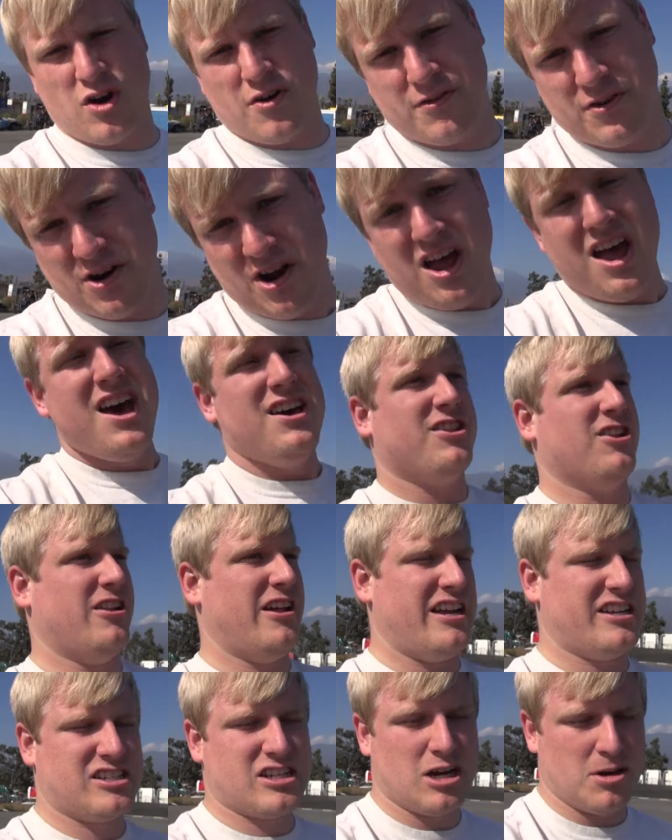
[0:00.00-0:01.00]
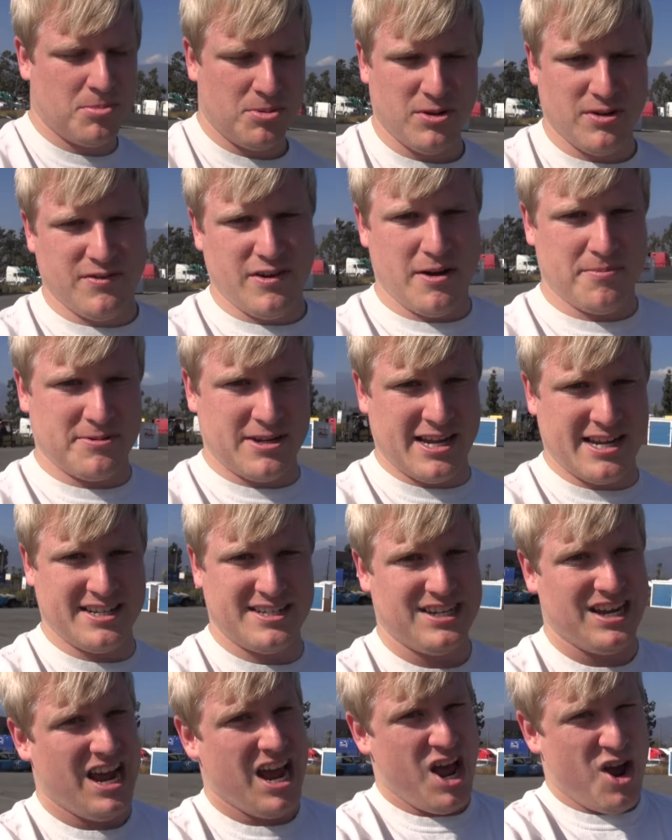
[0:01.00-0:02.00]
over the last couple of
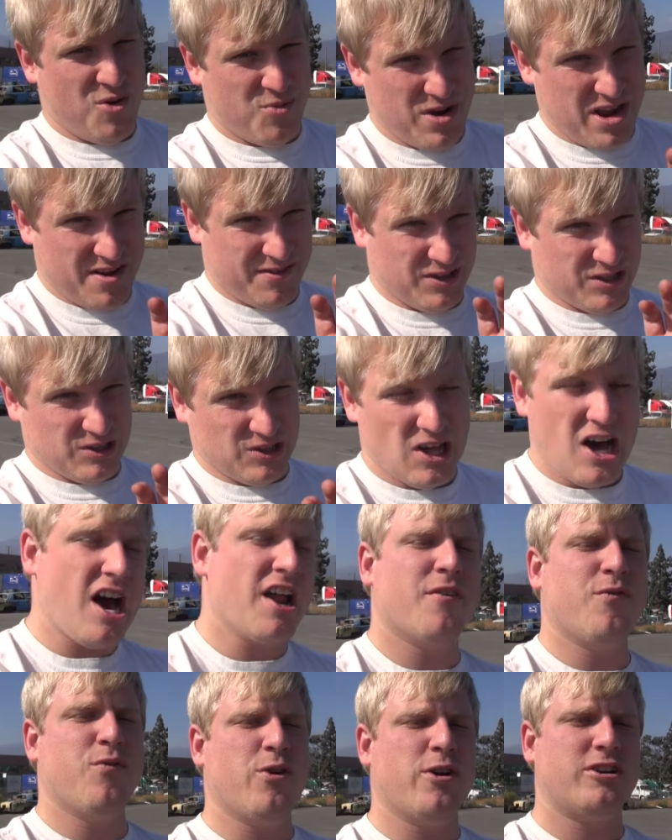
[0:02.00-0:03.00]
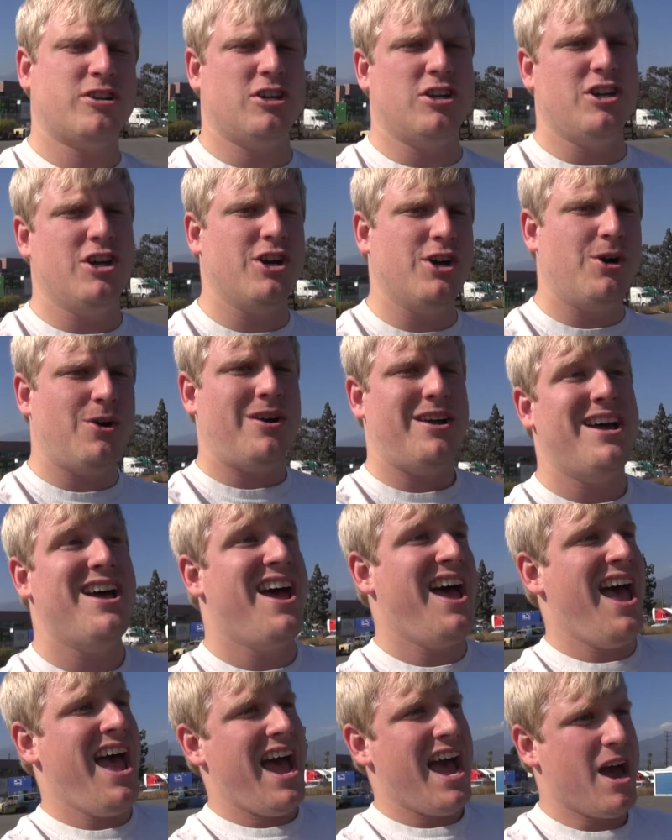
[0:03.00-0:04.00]
updates, we have a lot of work to do.
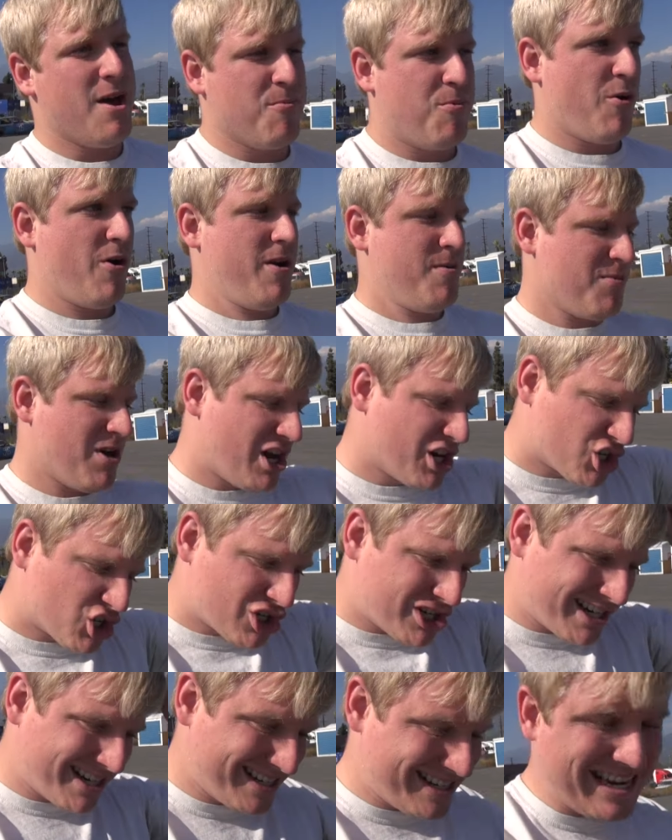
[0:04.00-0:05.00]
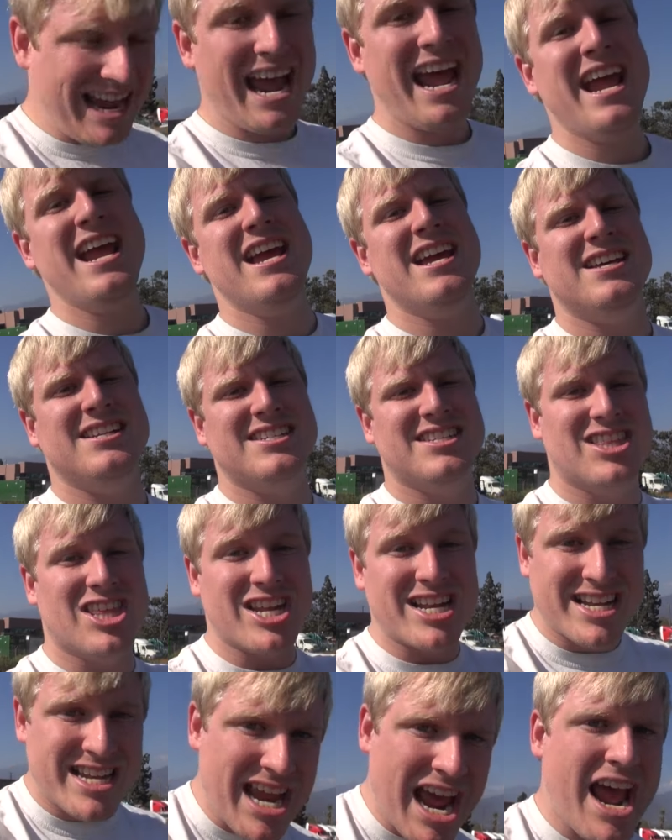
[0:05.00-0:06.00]
And pretty much today is the
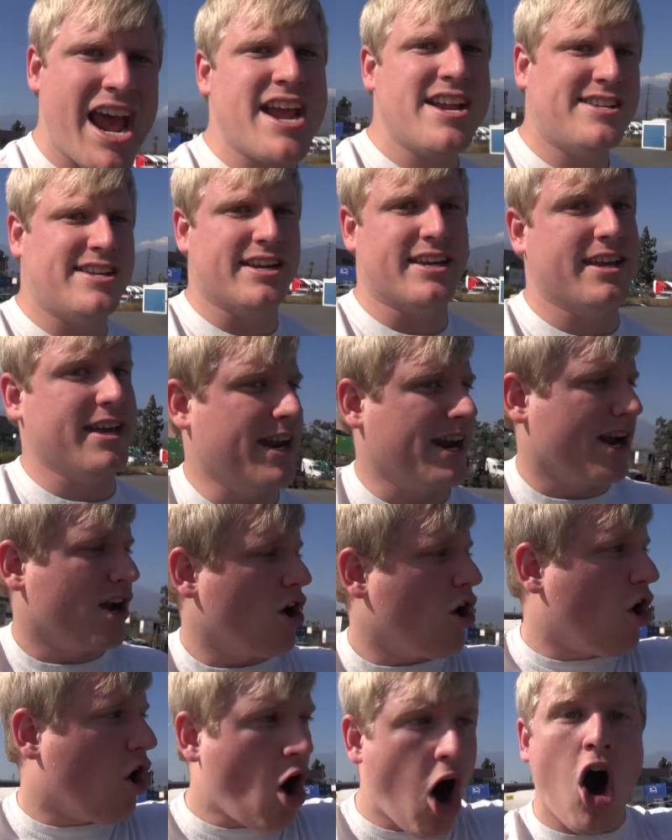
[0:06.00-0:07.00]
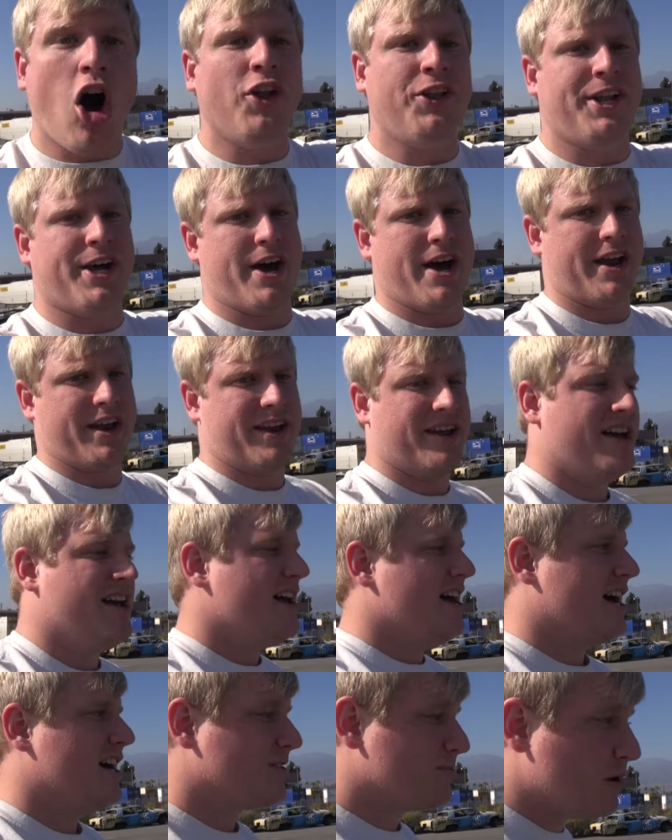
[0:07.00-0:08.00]
day to get it all done.
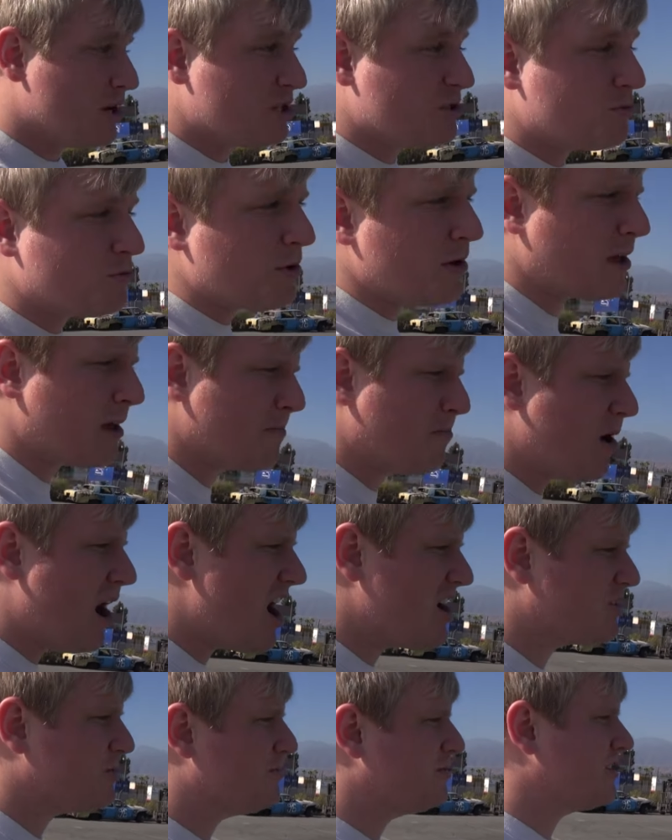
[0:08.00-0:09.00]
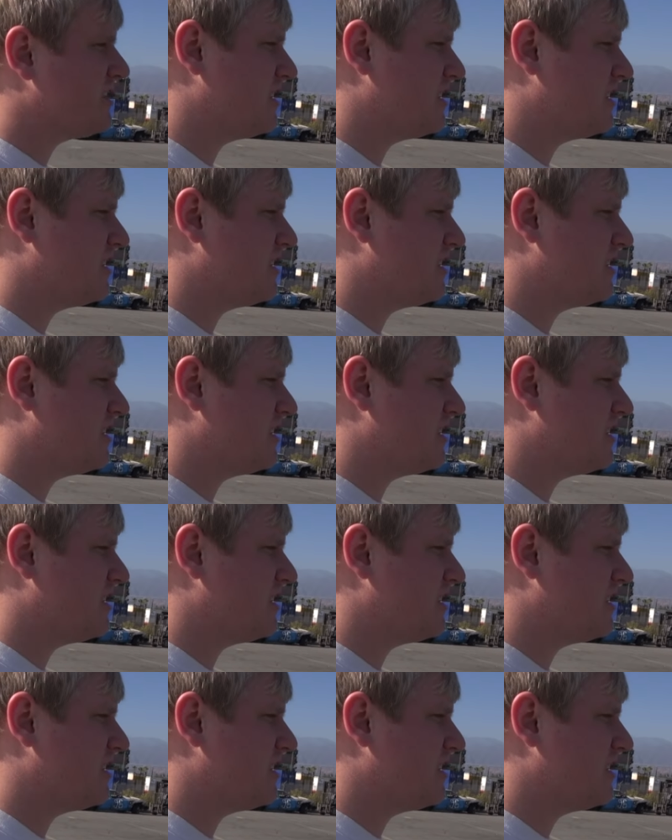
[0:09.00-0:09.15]
As much as we could possibly